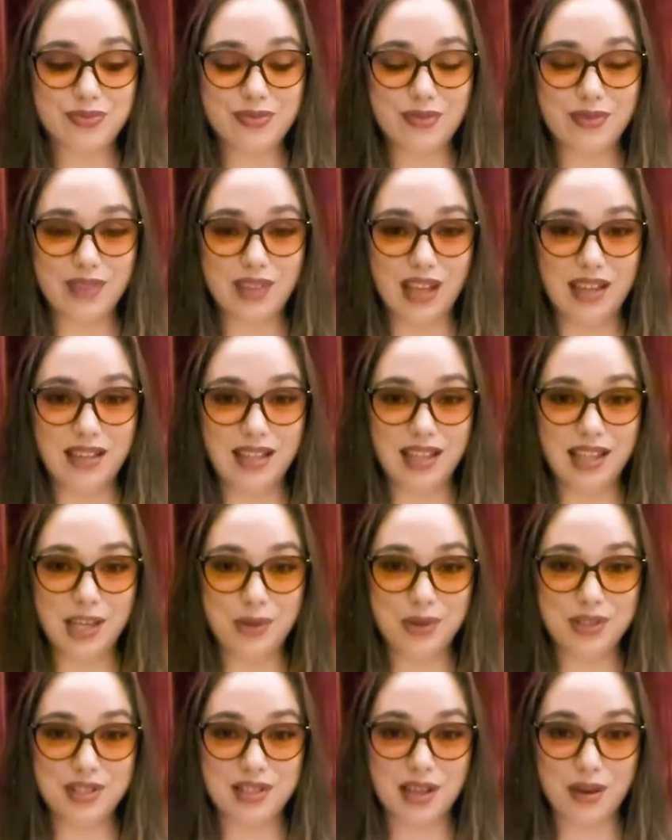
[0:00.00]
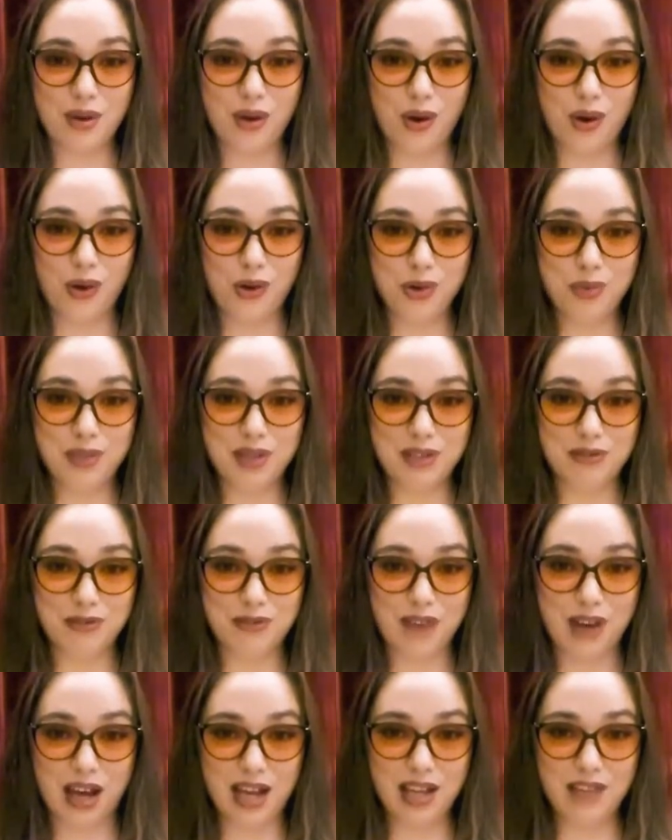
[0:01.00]
And he was at home in
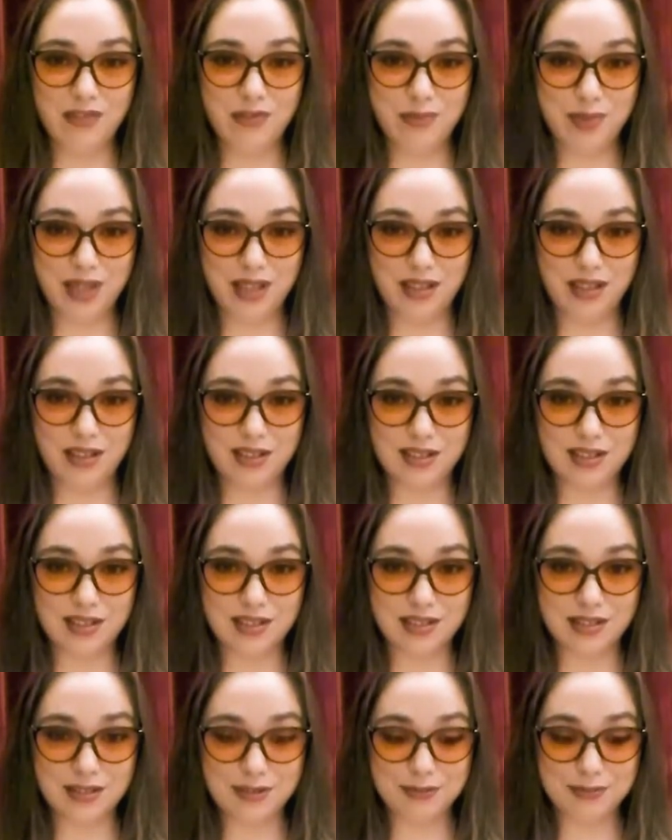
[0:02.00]
five minutes.